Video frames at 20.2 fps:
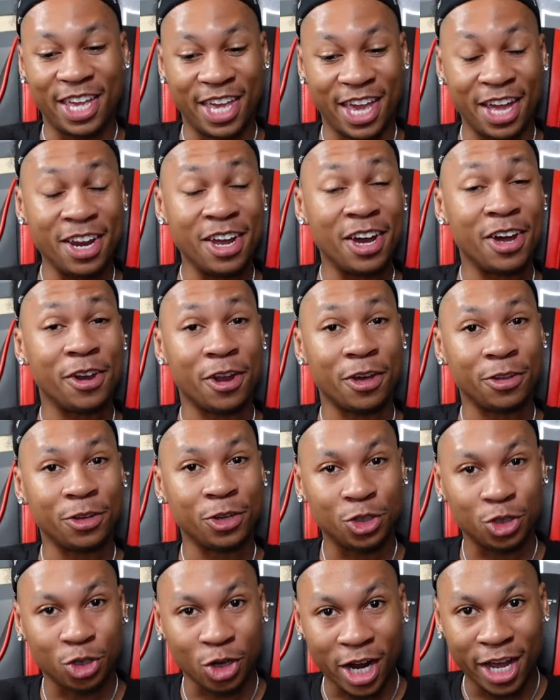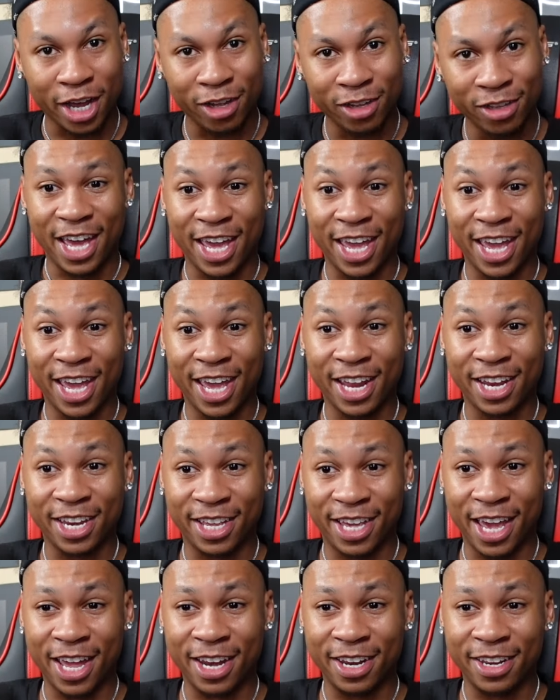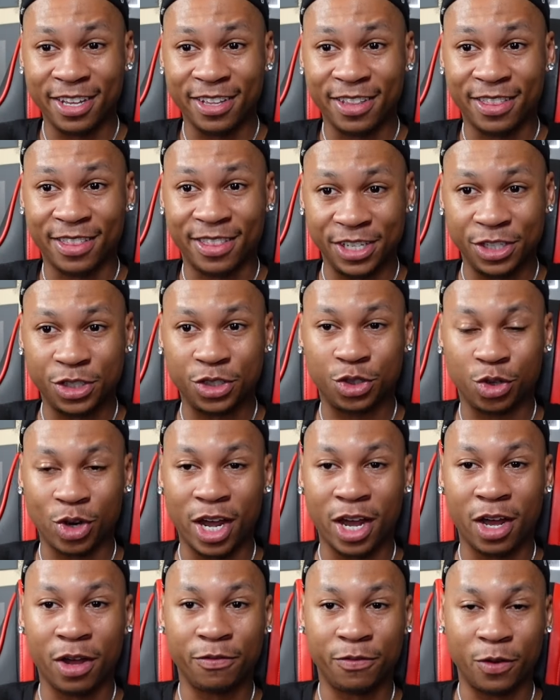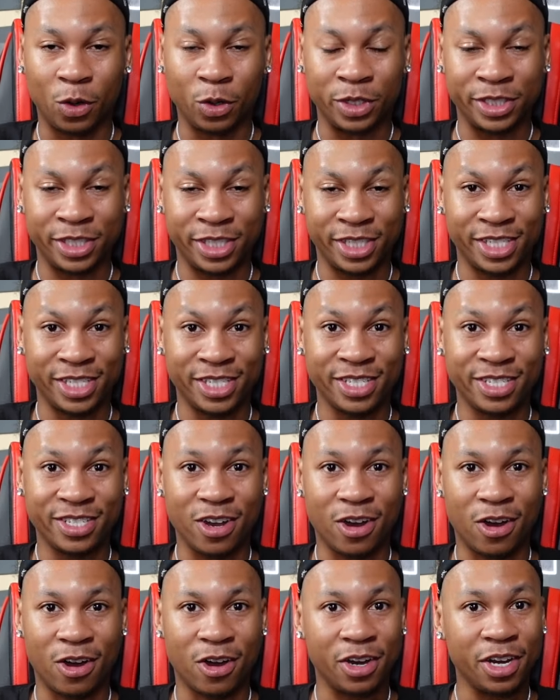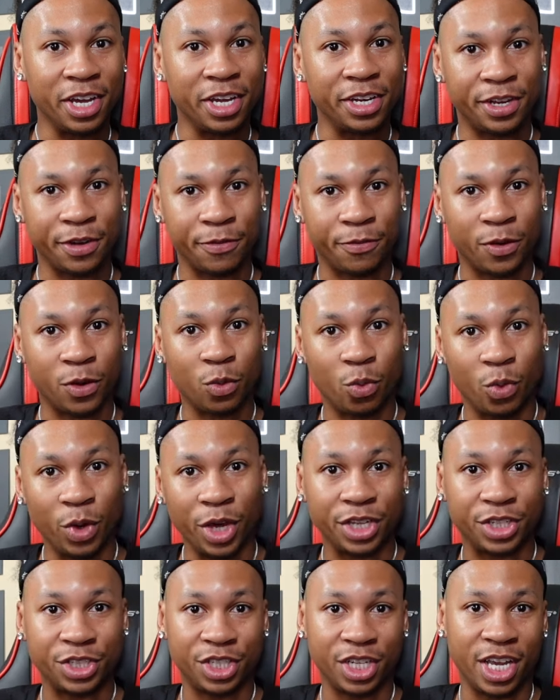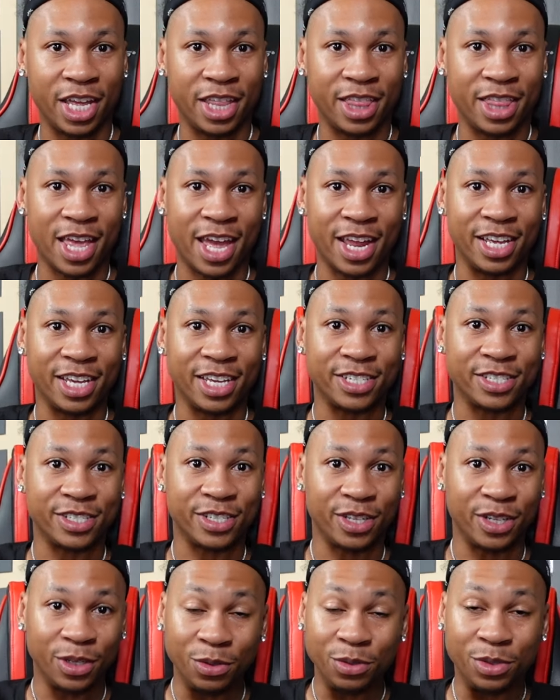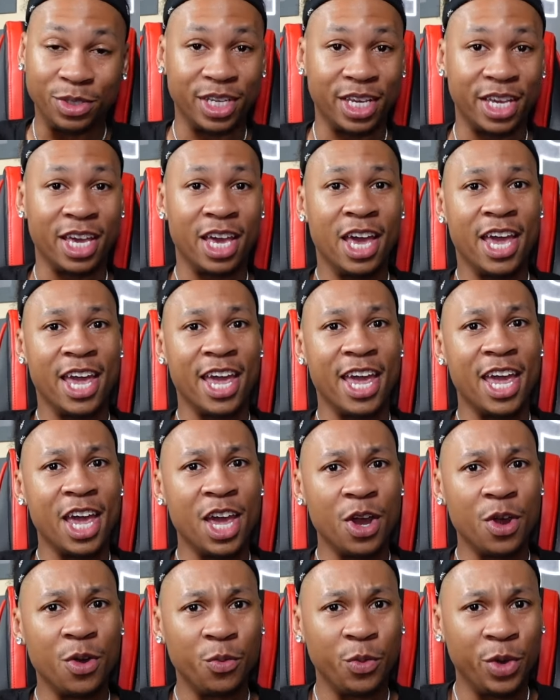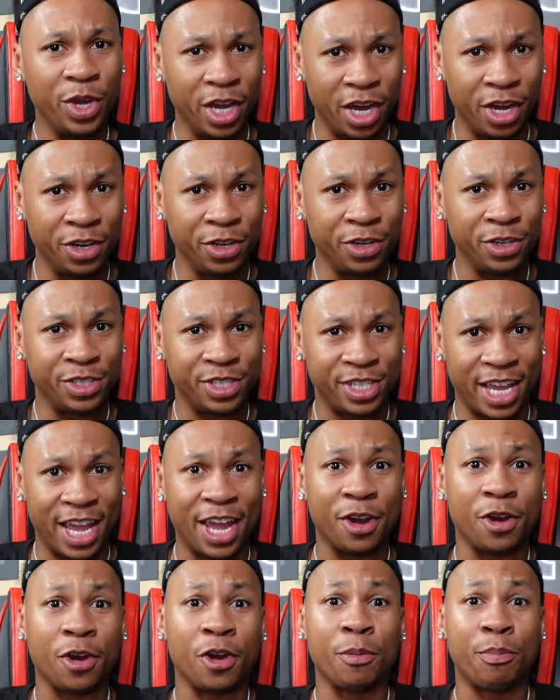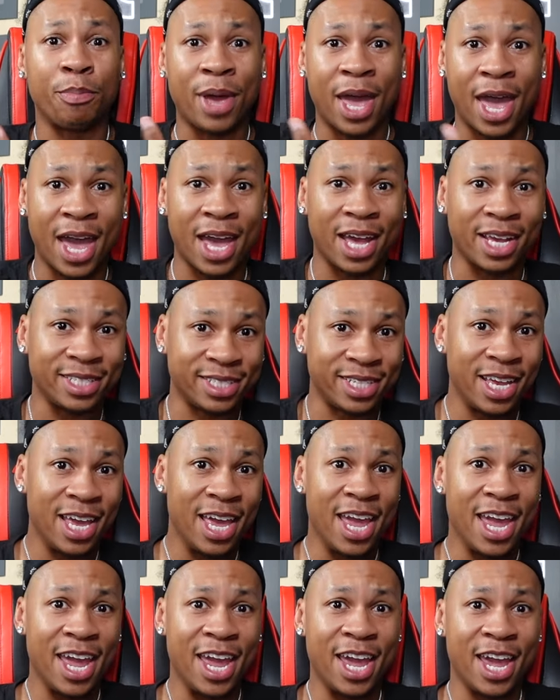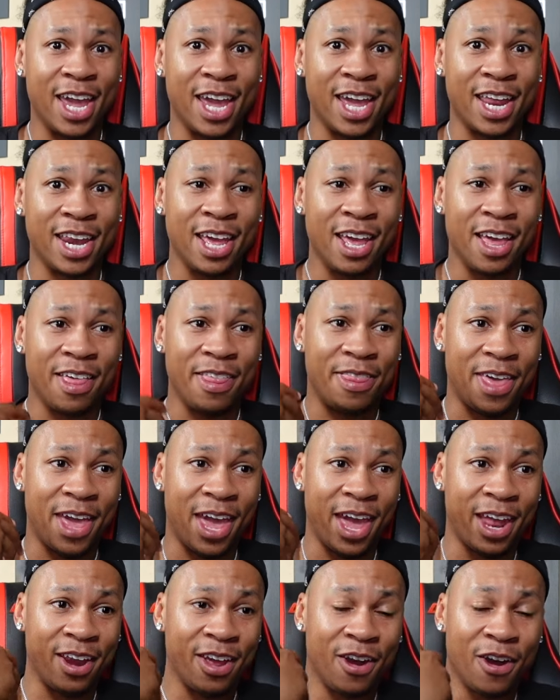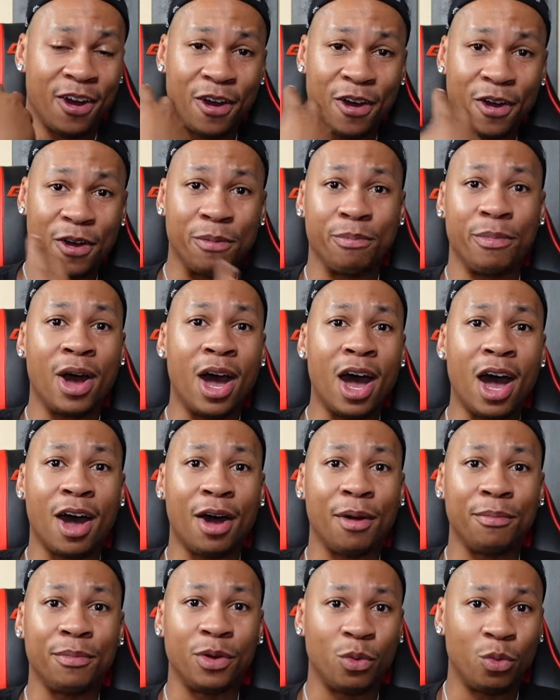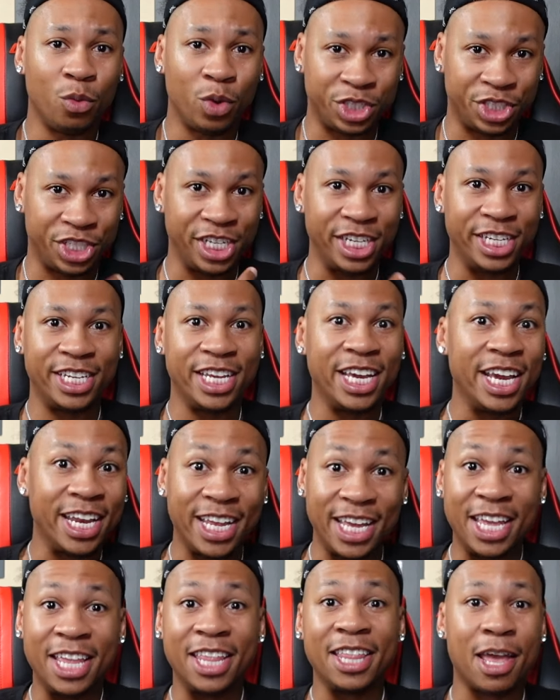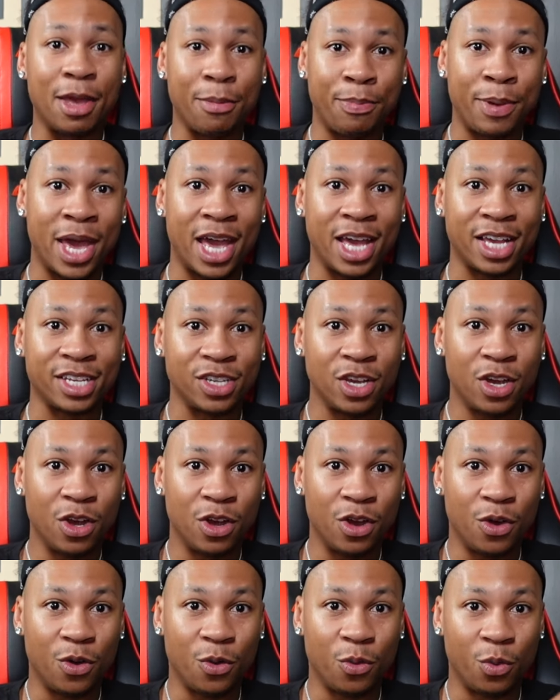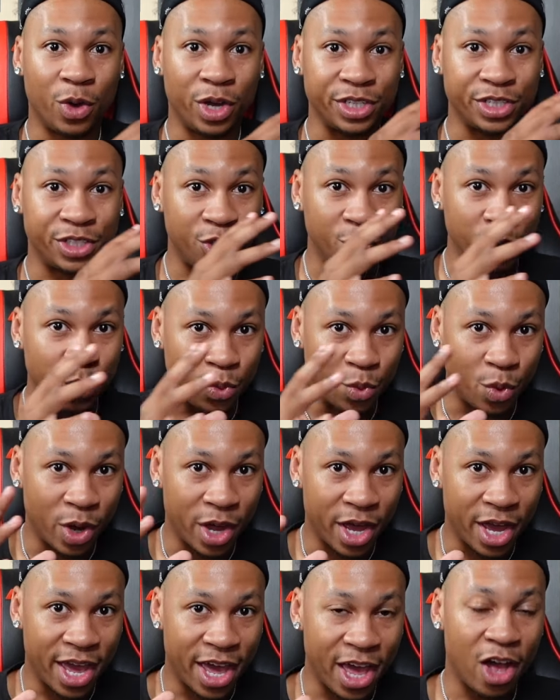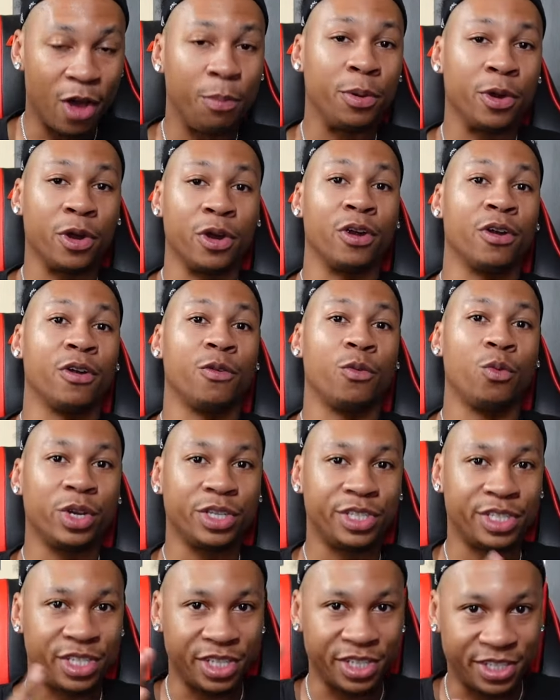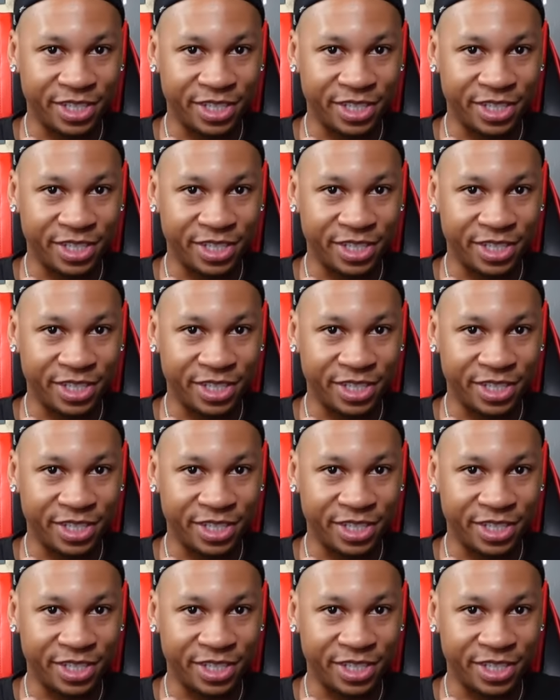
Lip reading: Yet another trial. And yet this trial focuses on a different witch, and that is Lucy. And we understand her past, and that her mom, what she did in that past was to help her, was to